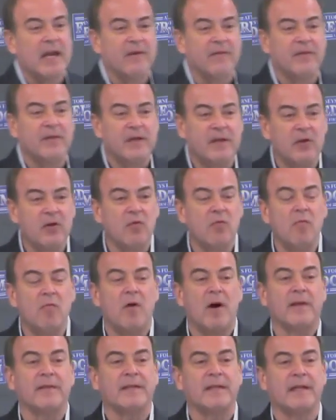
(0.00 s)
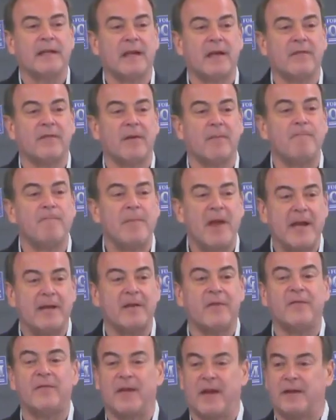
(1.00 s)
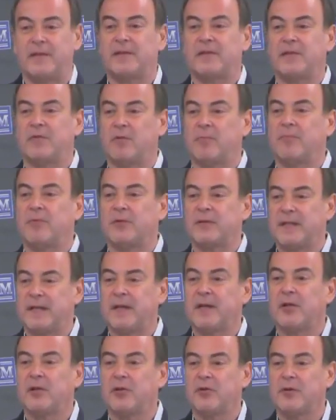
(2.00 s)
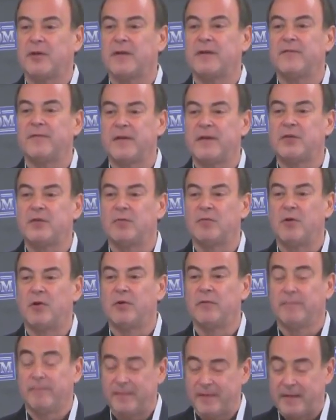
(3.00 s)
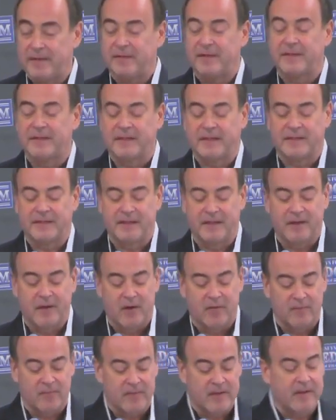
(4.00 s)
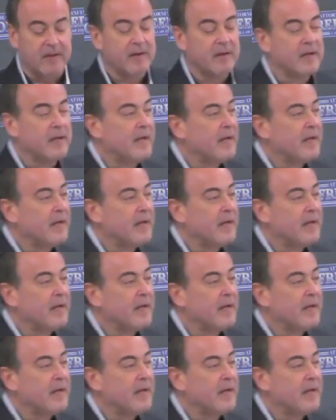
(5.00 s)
if you want to give a benefit to a particular individual, this is the government,